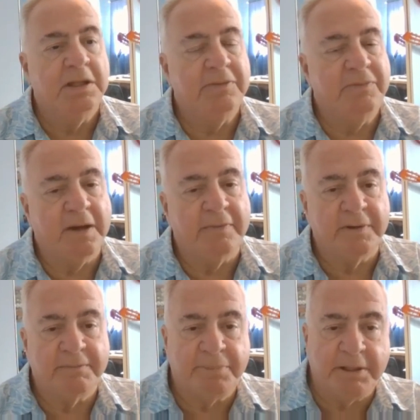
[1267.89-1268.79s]
if you
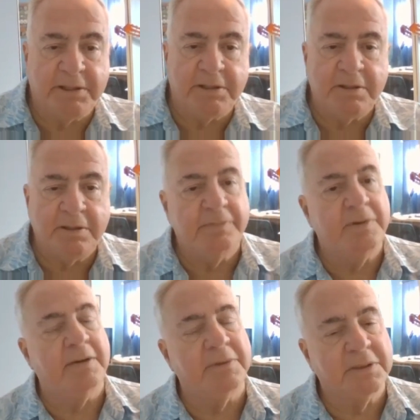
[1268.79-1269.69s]
have an opinion,
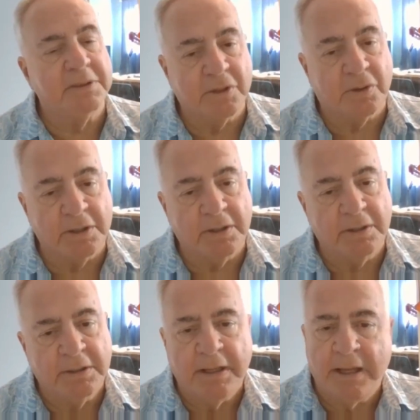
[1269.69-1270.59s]
if you have a thought,